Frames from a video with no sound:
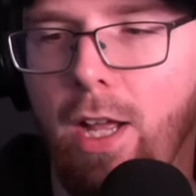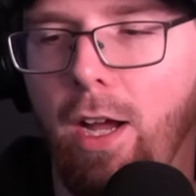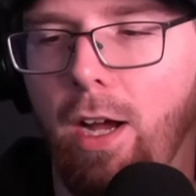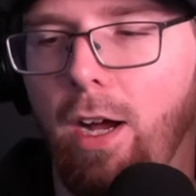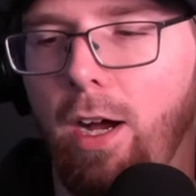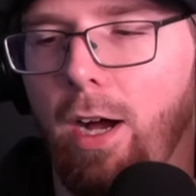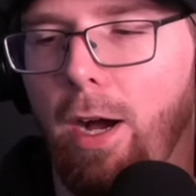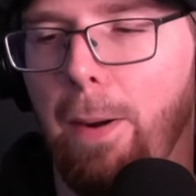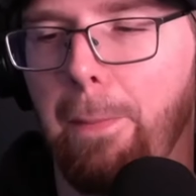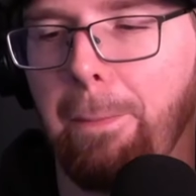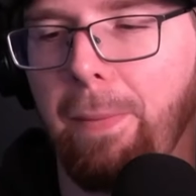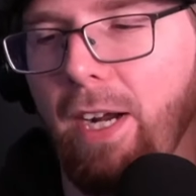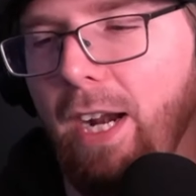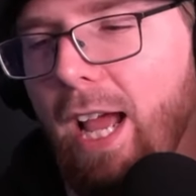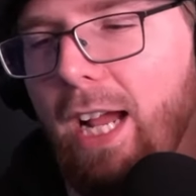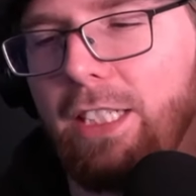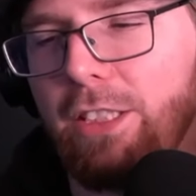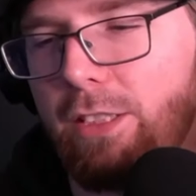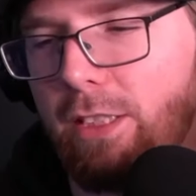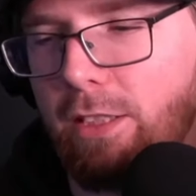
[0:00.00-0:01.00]
um, but
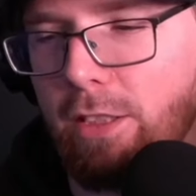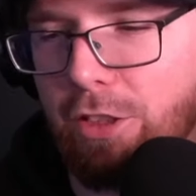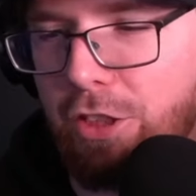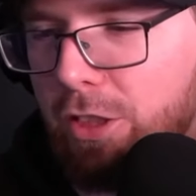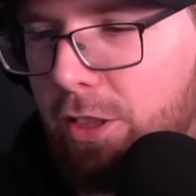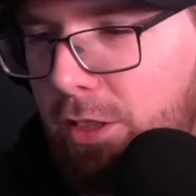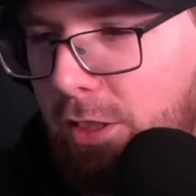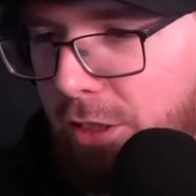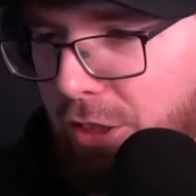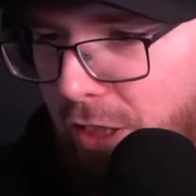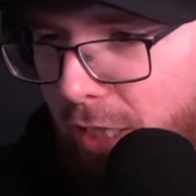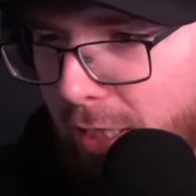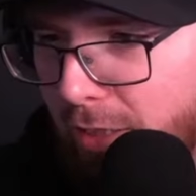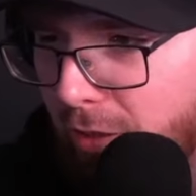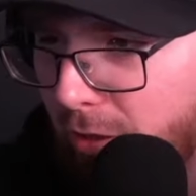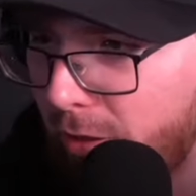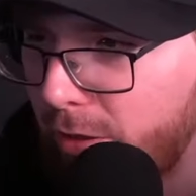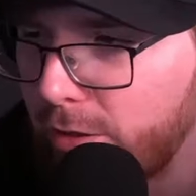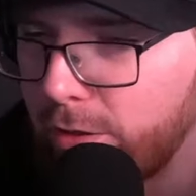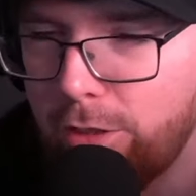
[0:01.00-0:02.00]
I still just suggest,